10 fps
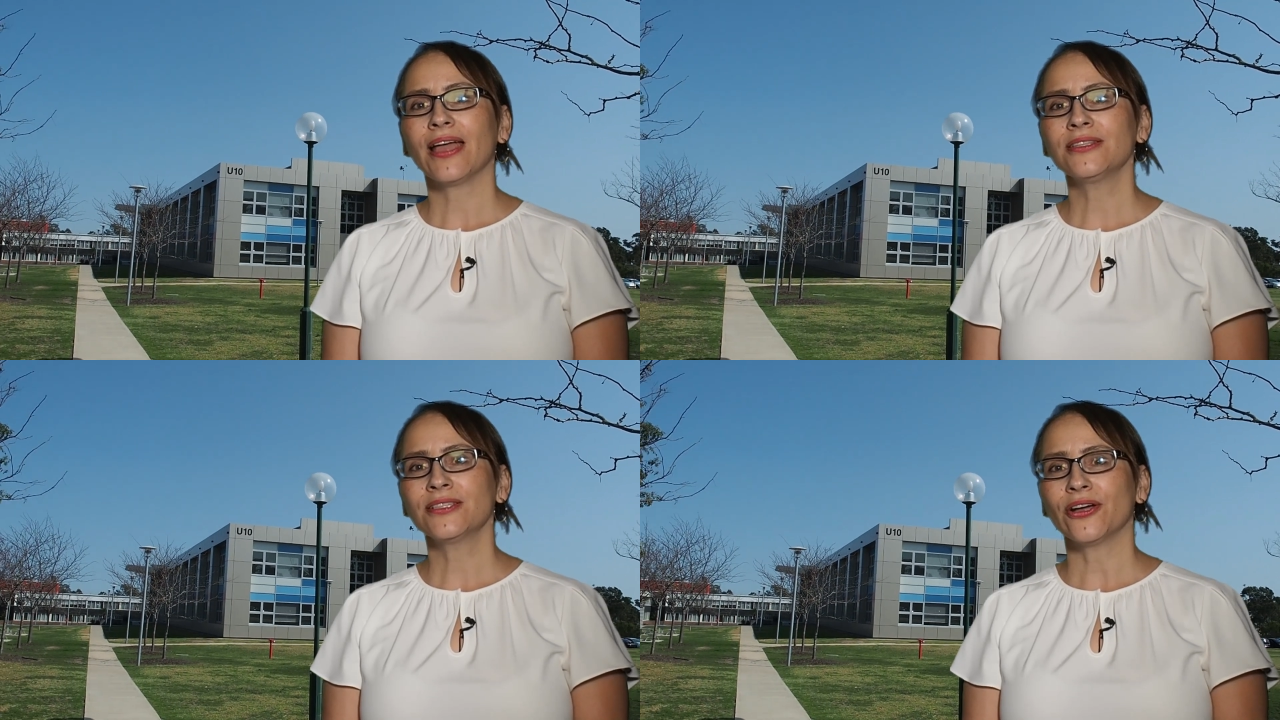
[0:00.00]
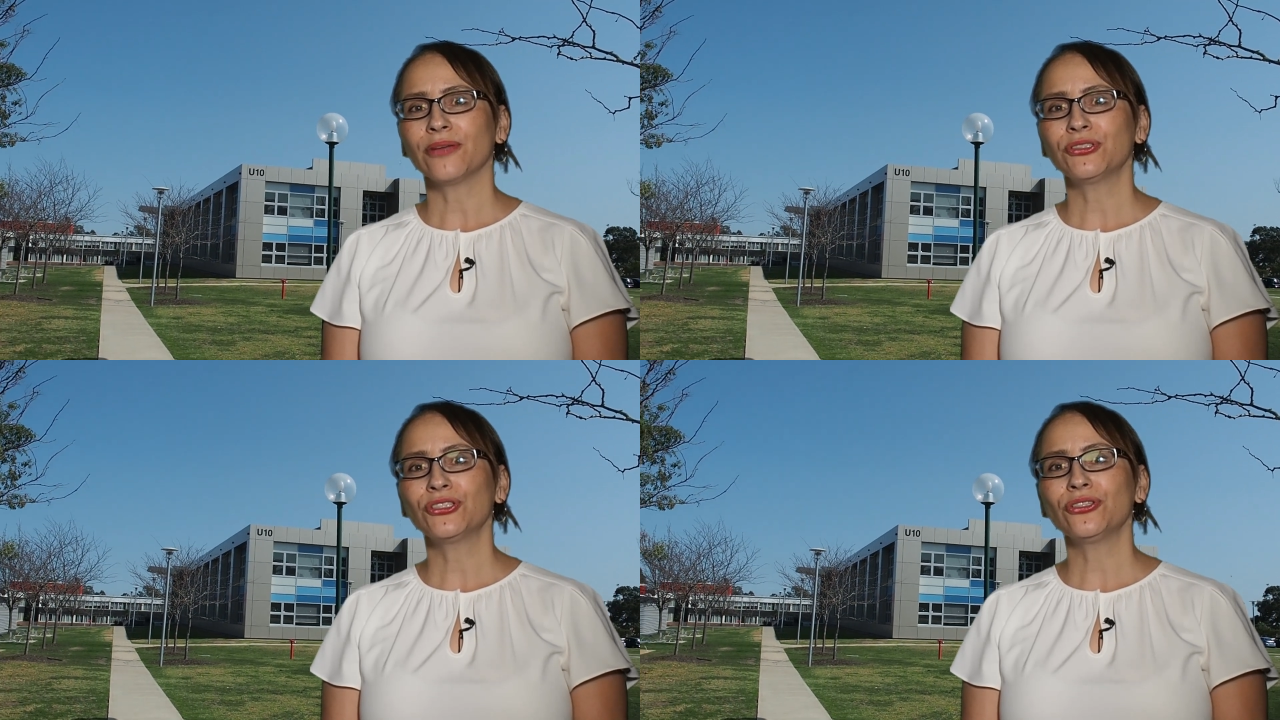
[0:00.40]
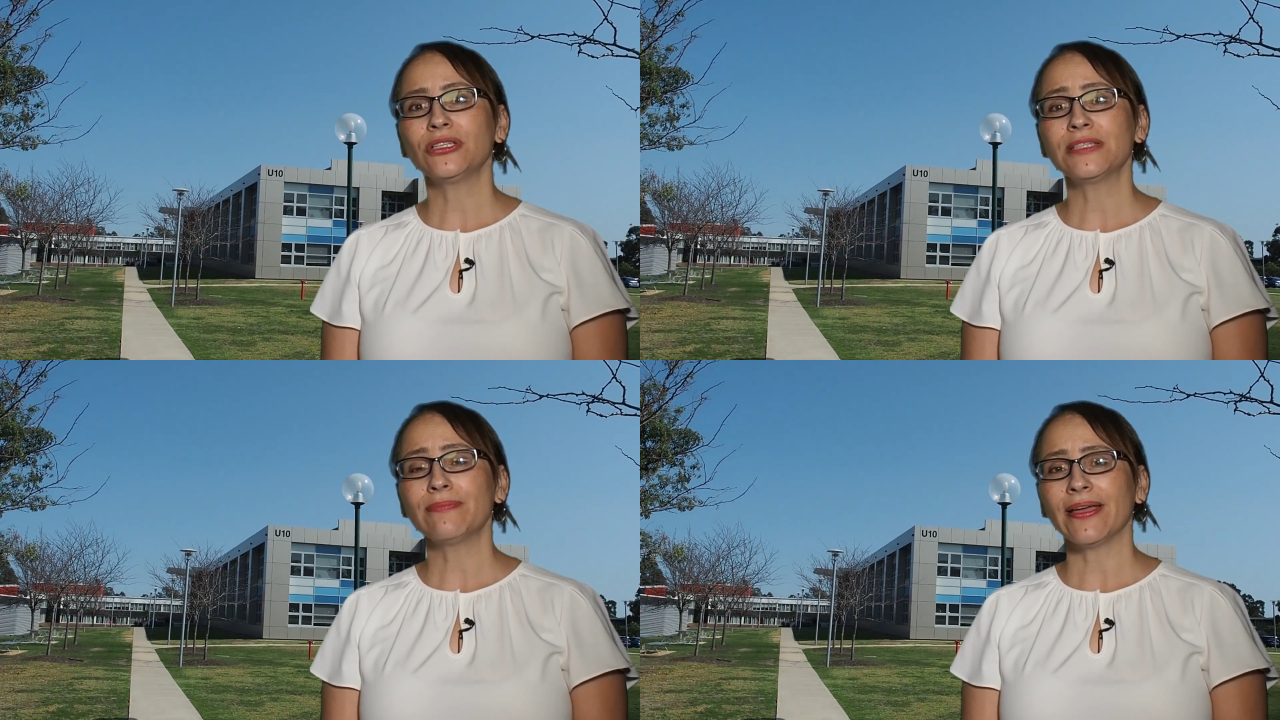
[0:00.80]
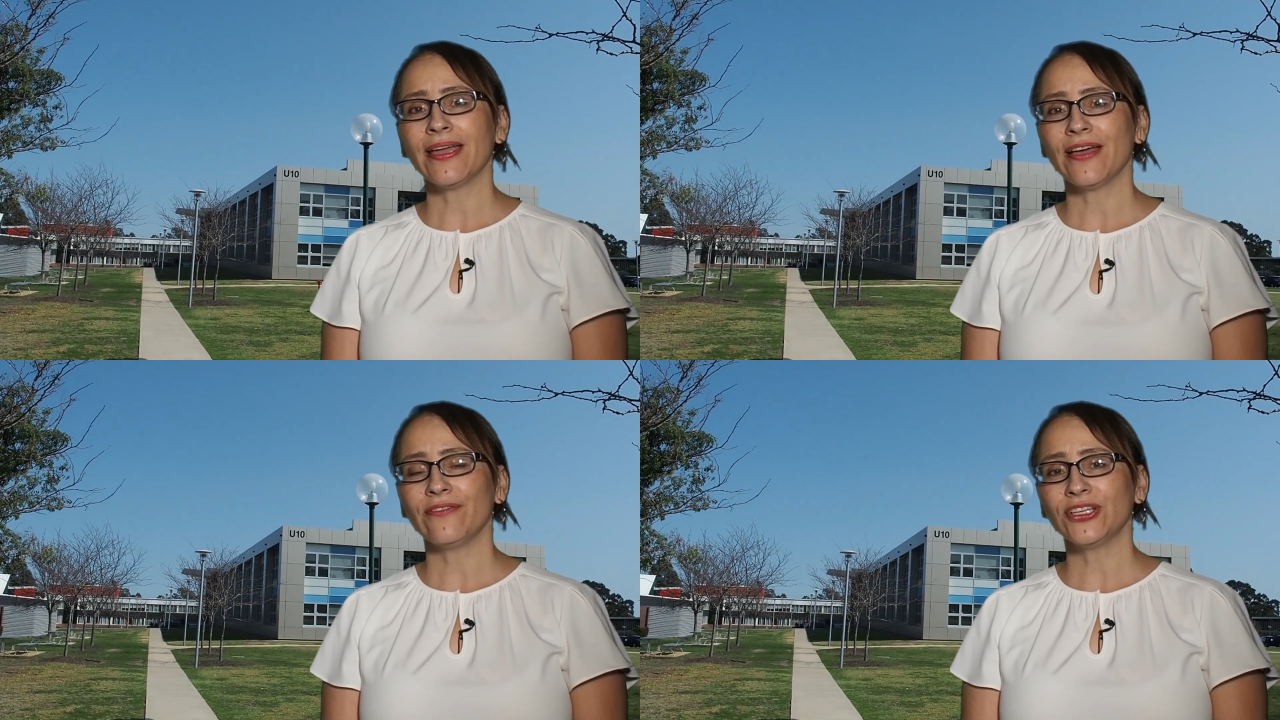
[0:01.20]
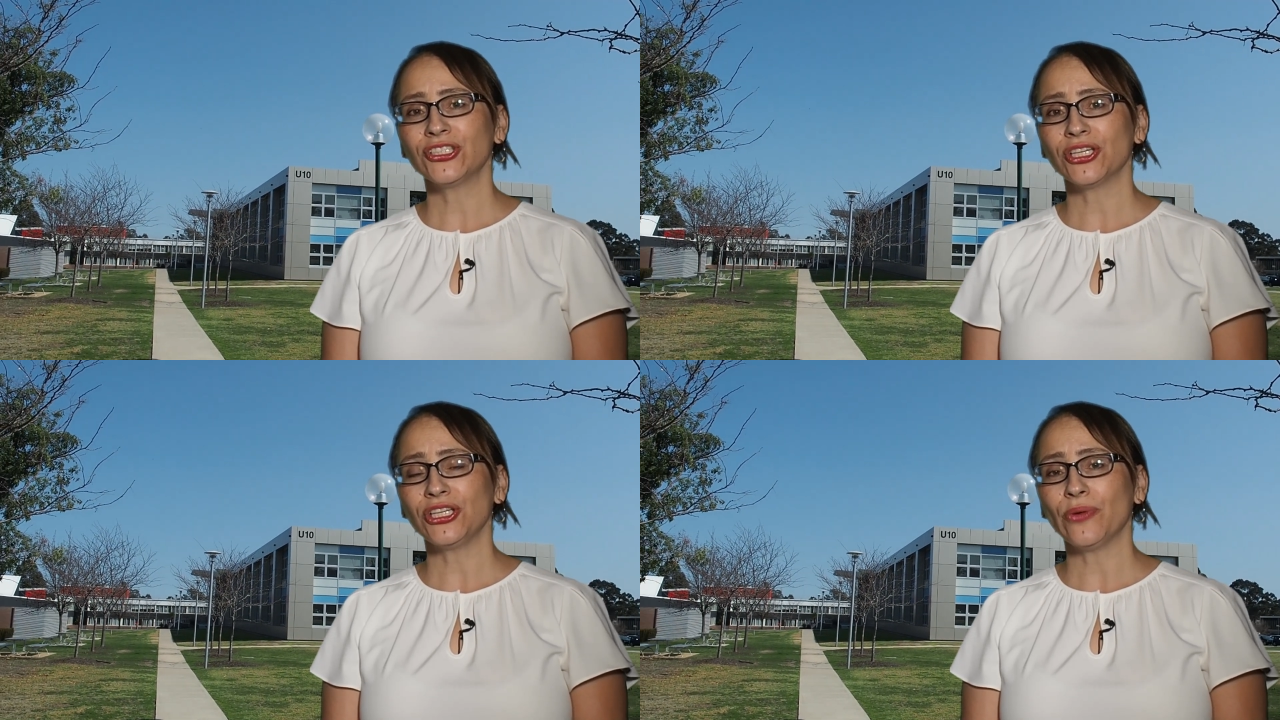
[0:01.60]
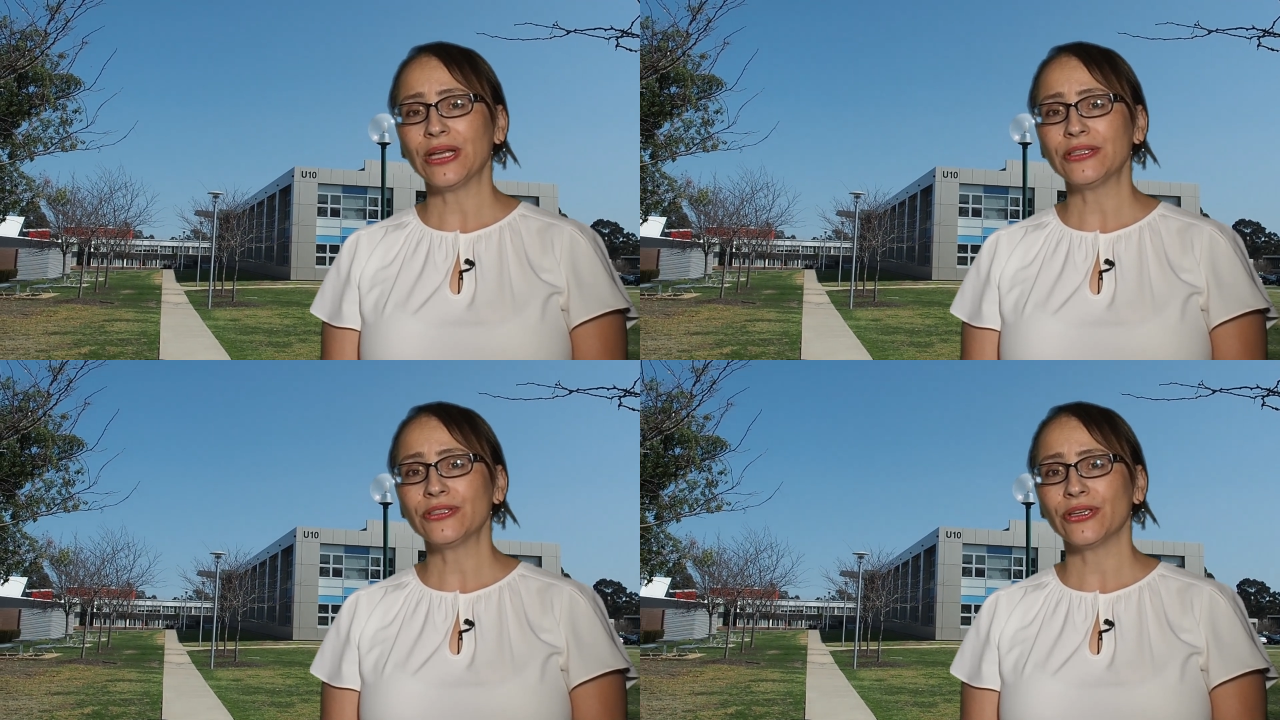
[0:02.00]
at times students may have extenuating